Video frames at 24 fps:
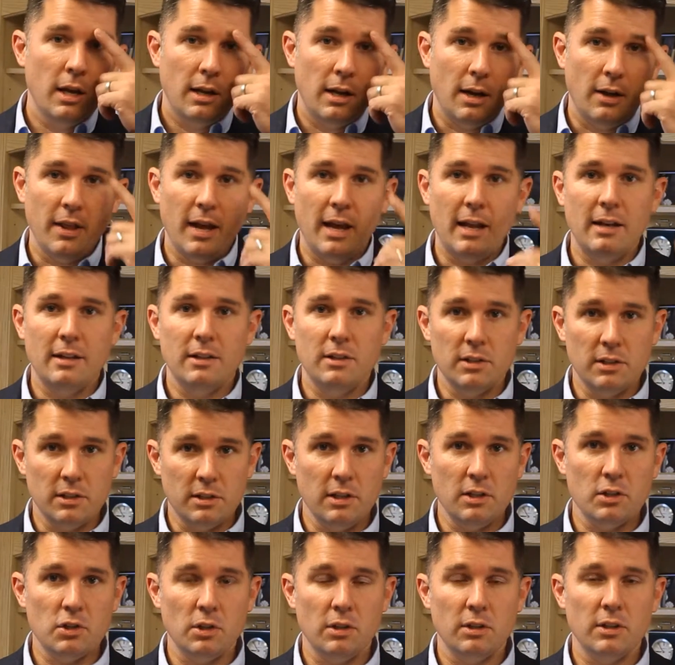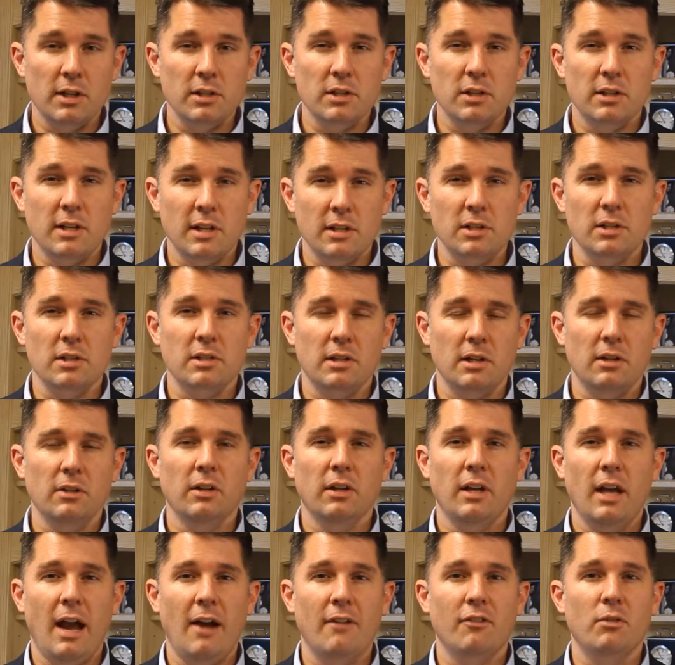Now that decision doesn't necessarily
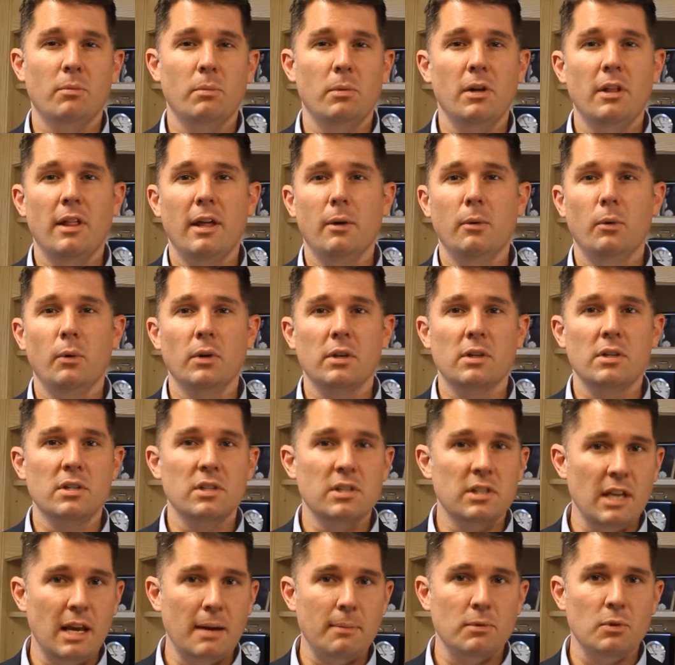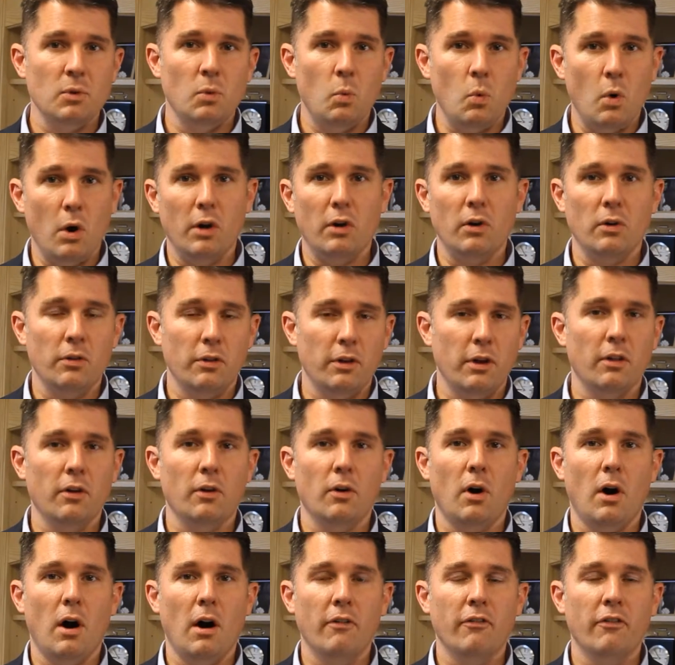have to be they will accept one or the
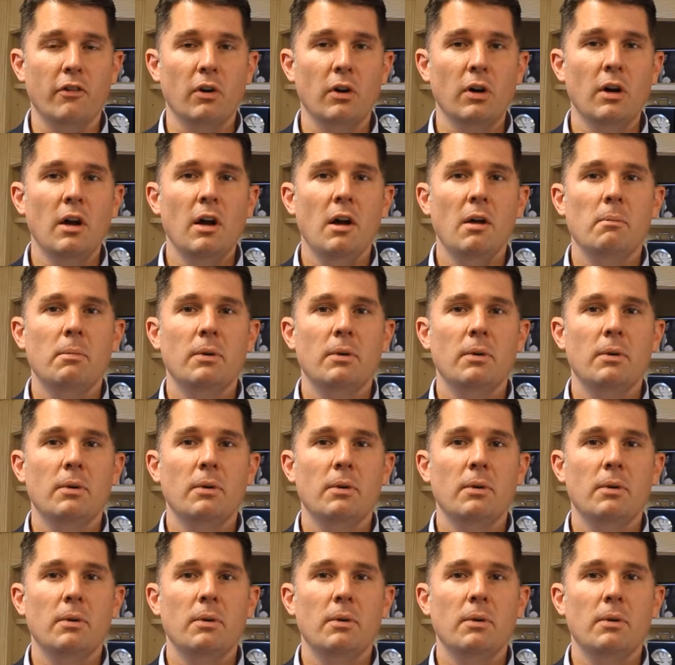other offer,